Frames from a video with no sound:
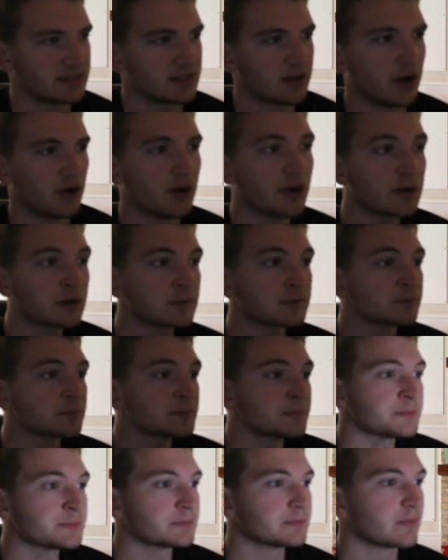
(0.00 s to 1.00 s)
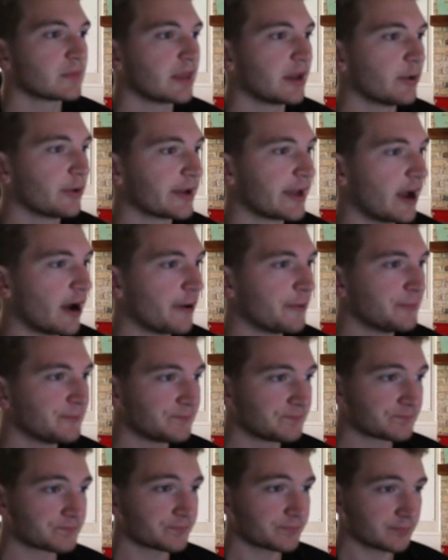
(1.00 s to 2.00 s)
So here we go.
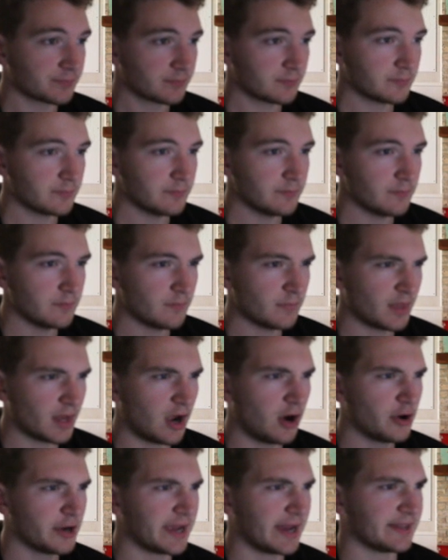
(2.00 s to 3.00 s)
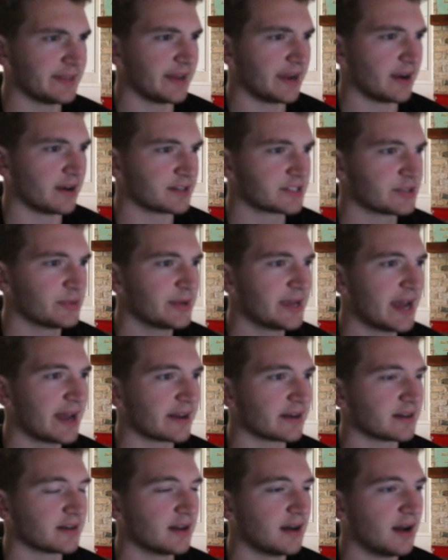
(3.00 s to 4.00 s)
Oh yeah, they are. So we
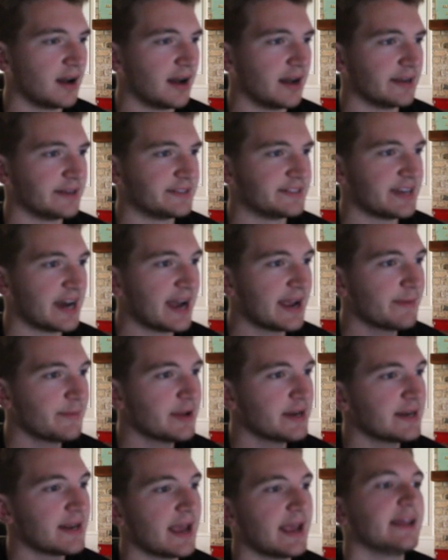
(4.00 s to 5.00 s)
got uh, Diamond